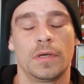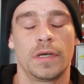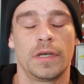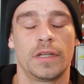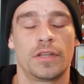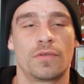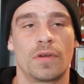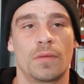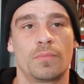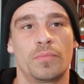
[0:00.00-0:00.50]
Yeah,
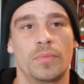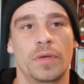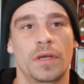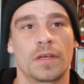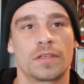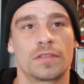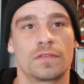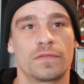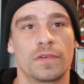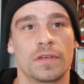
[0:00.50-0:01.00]
he dropped
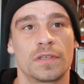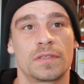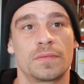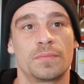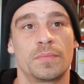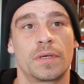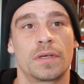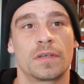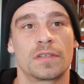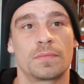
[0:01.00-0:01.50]
because of
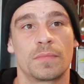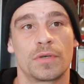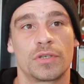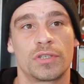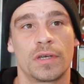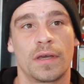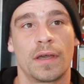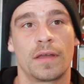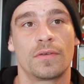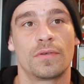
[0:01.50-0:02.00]
us, because
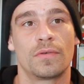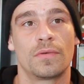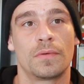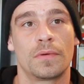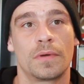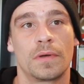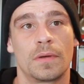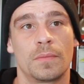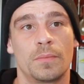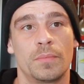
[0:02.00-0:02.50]

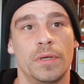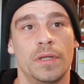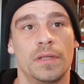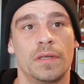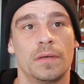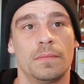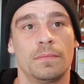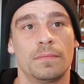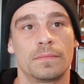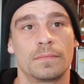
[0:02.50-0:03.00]
Machado
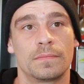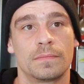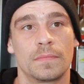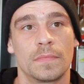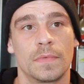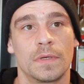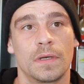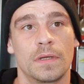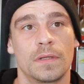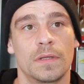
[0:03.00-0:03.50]
beat him,
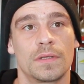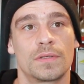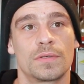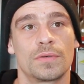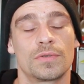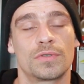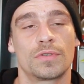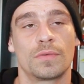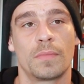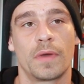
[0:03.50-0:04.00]
and
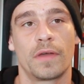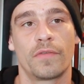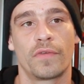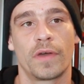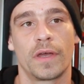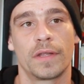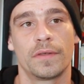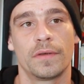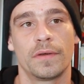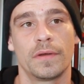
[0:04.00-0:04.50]
that's also my
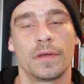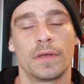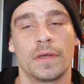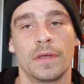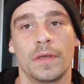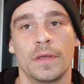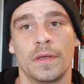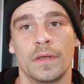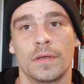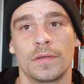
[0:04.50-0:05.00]
fighter.
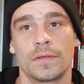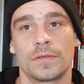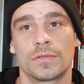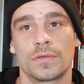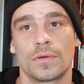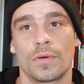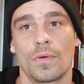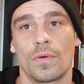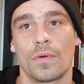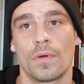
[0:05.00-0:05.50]

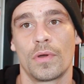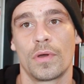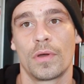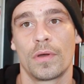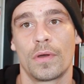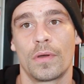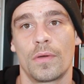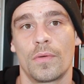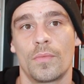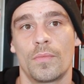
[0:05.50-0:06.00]
So
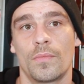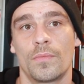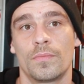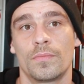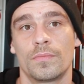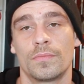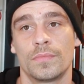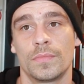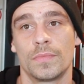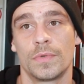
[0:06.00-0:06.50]

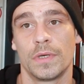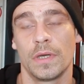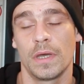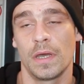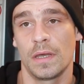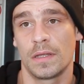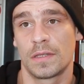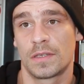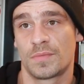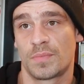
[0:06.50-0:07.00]

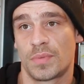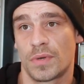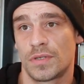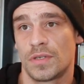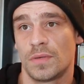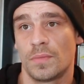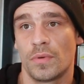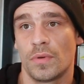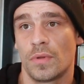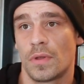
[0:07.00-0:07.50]
yeah, it's
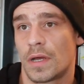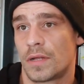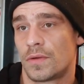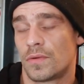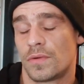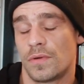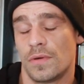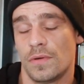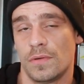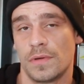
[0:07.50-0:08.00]
possible. I
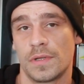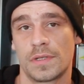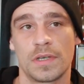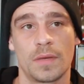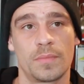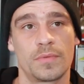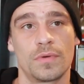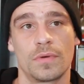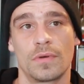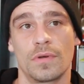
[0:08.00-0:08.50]
don't know.
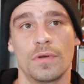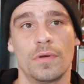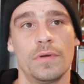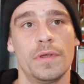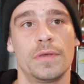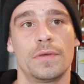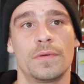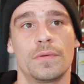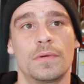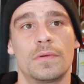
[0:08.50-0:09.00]
It's up to
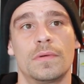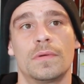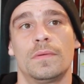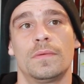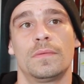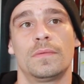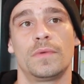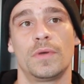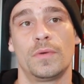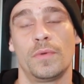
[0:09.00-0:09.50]
Glory.
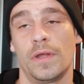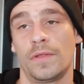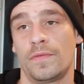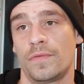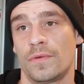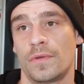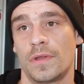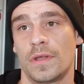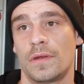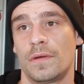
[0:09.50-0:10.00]
We wait
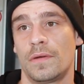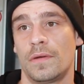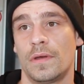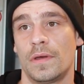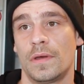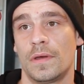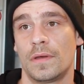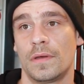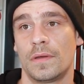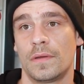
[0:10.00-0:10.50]
for
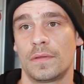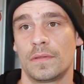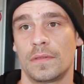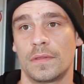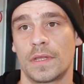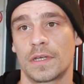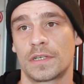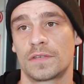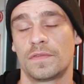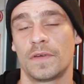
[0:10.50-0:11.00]
their
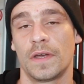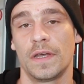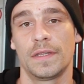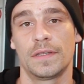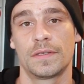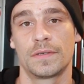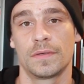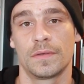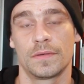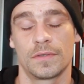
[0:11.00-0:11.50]
next
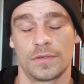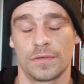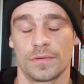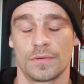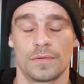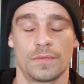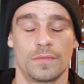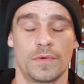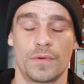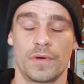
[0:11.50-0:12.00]
fight.
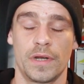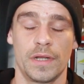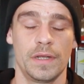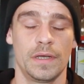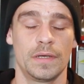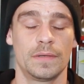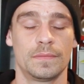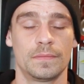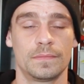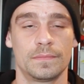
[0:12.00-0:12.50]
So we're
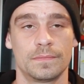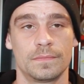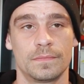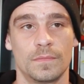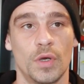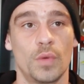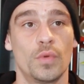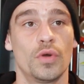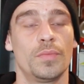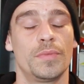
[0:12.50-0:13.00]
ready.
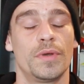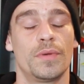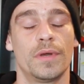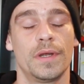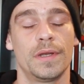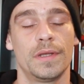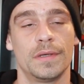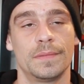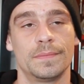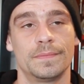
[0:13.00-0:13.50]
We will be
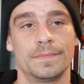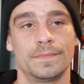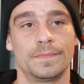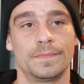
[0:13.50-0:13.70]
ready.